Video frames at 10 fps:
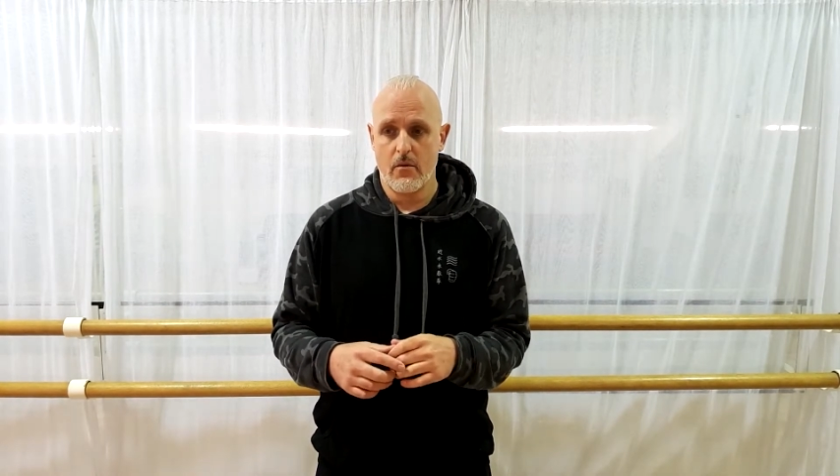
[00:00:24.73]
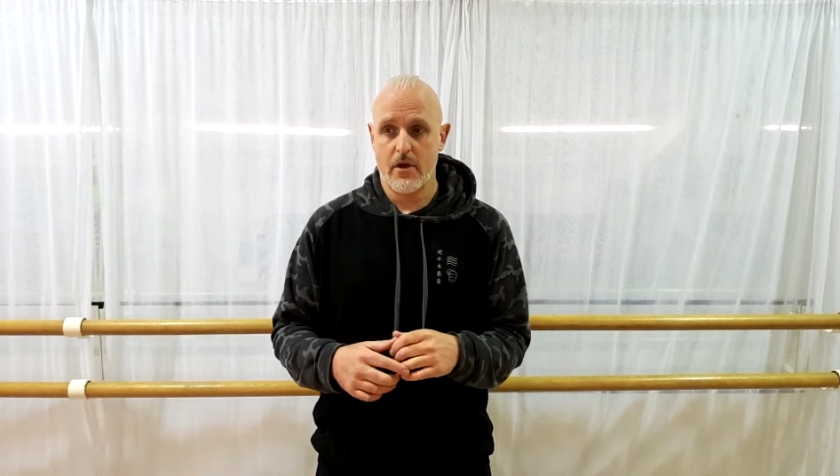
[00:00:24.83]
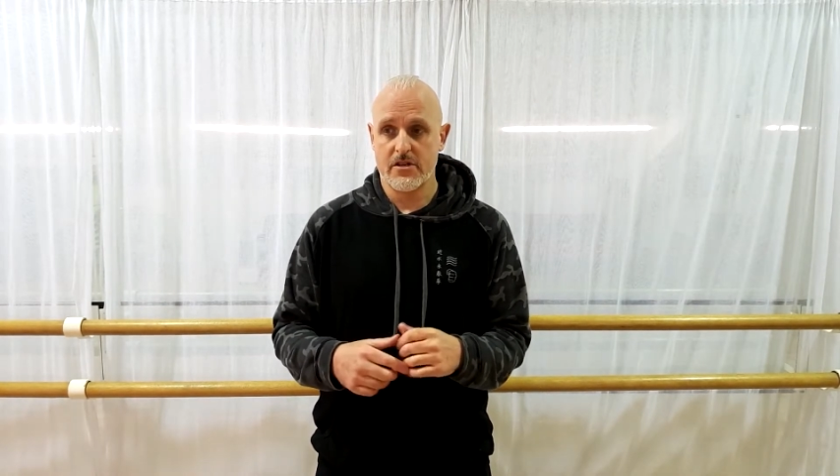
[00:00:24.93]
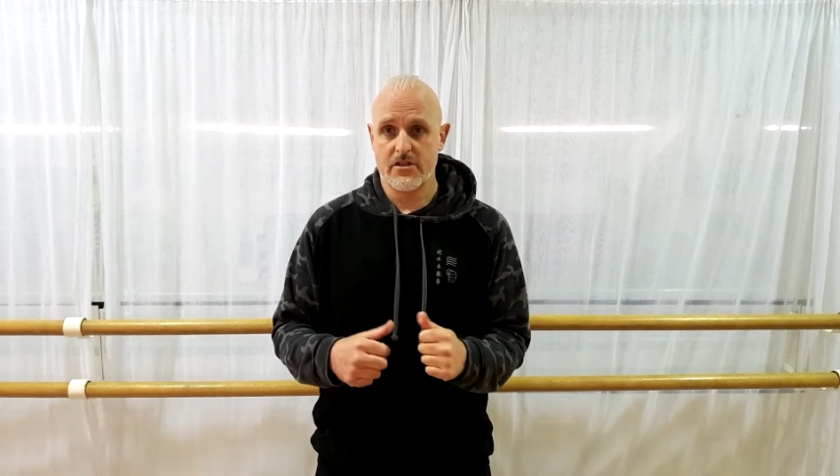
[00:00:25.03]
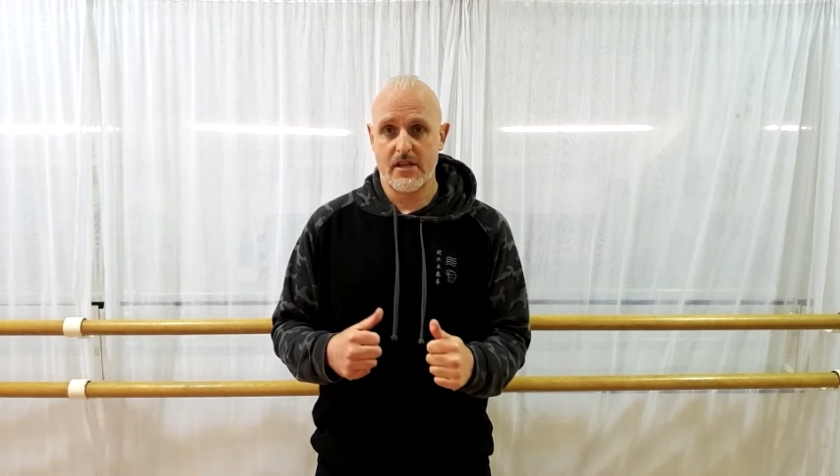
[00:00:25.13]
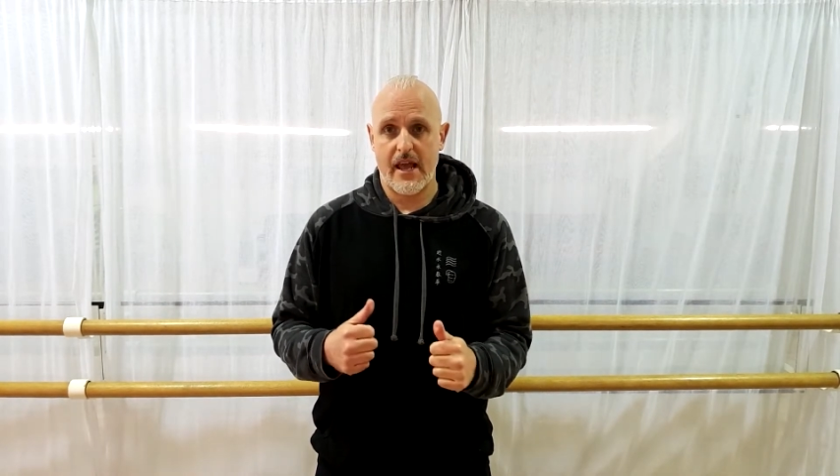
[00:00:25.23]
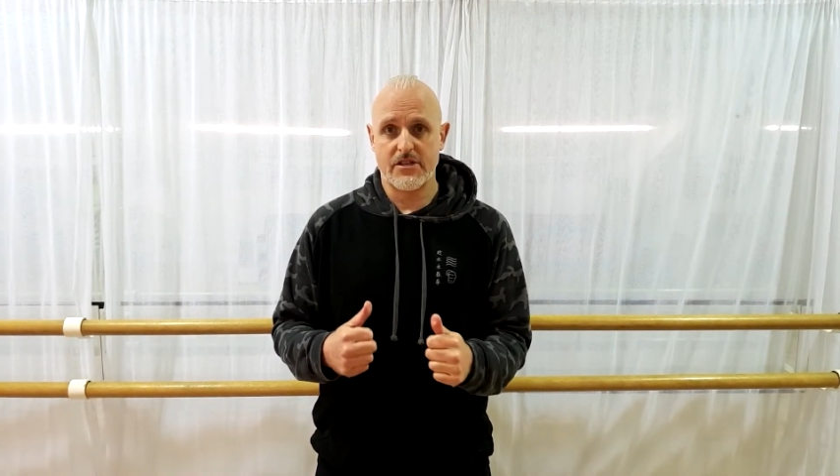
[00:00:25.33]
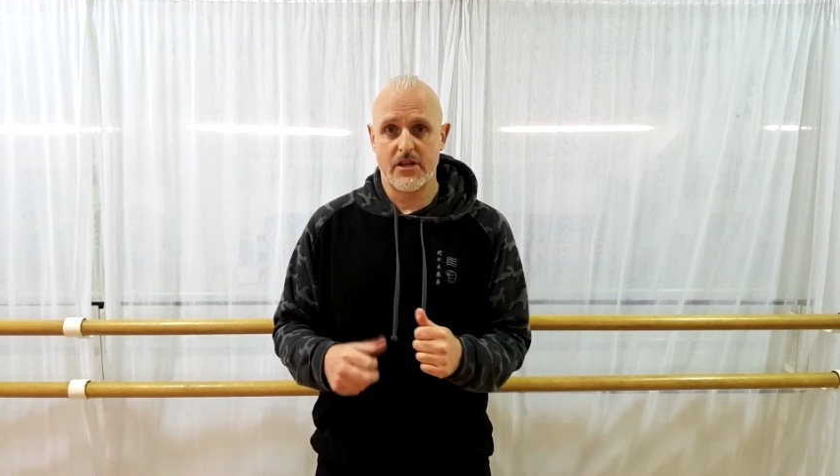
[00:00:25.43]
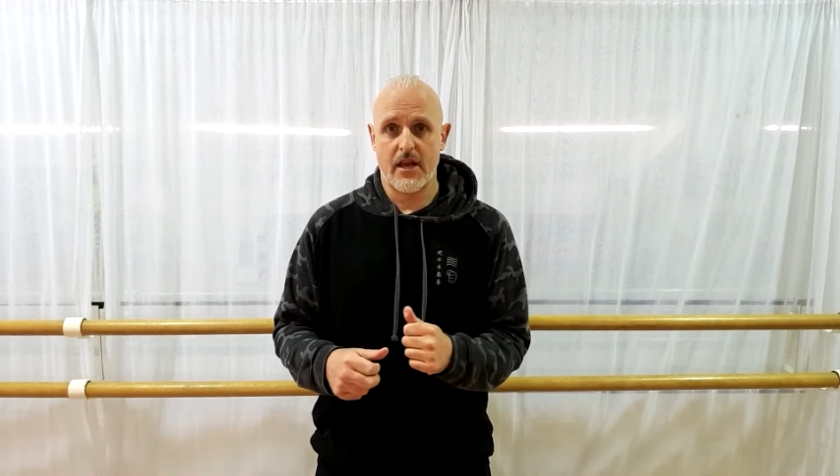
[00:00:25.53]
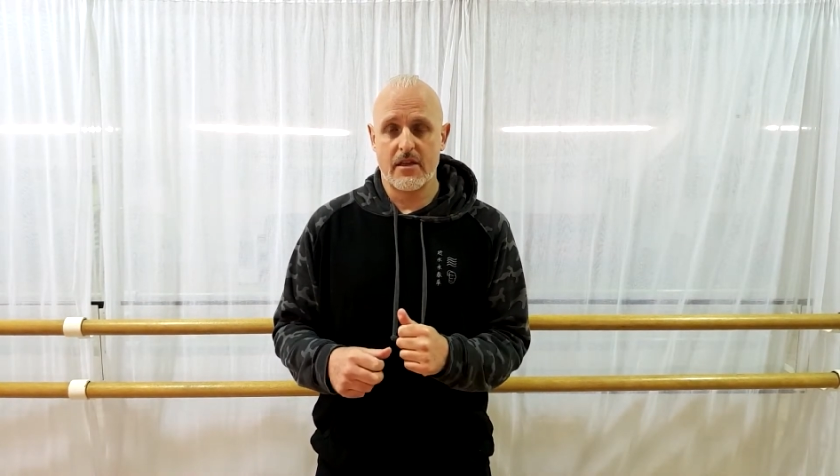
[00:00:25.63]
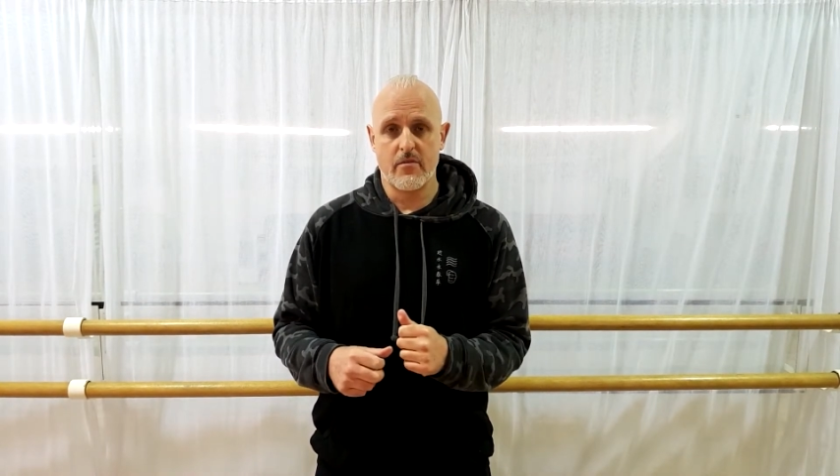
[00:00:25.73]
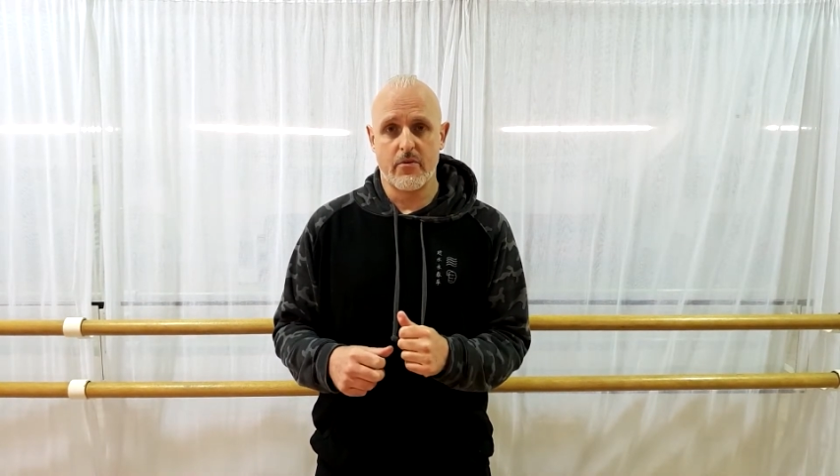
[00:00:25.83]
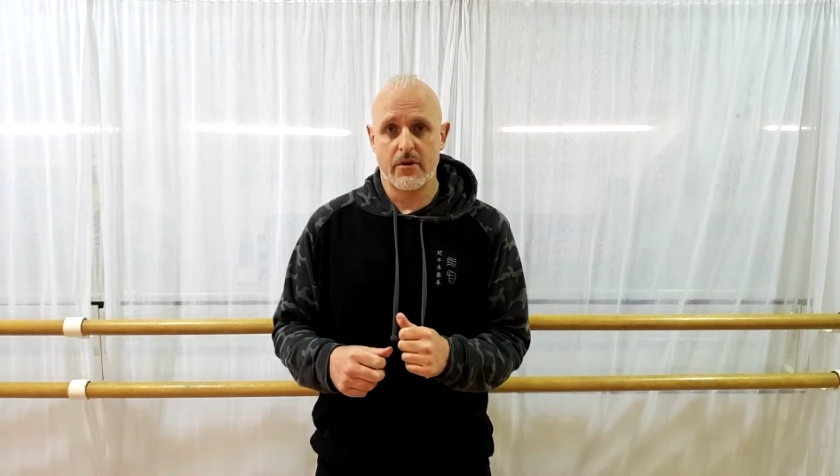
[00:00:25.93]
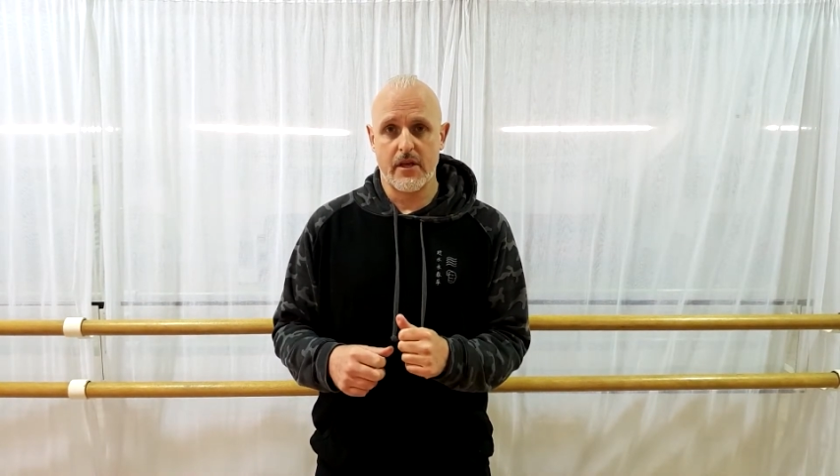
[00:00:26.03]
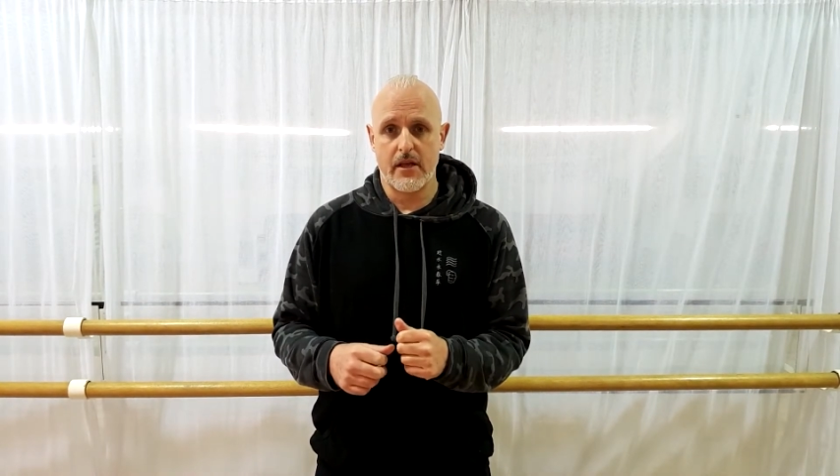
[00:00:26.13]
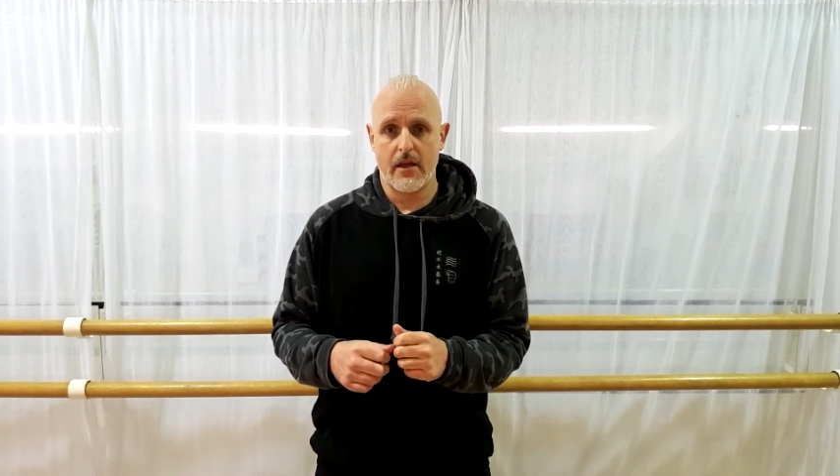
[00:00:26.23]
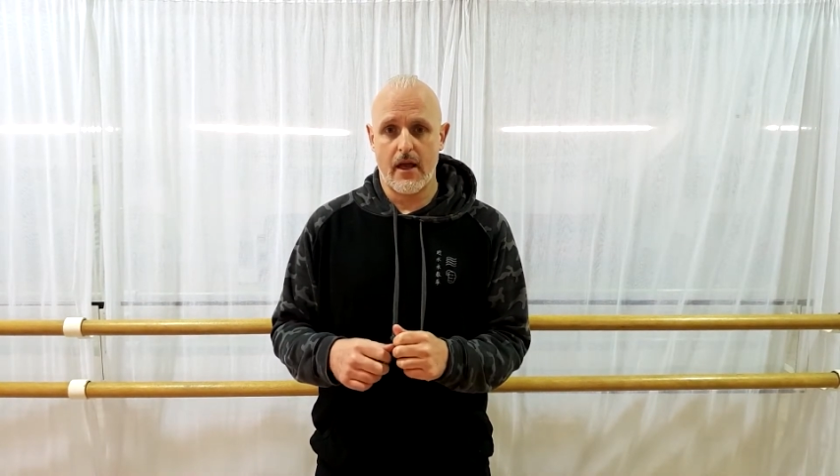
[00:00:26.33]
we can just educate the body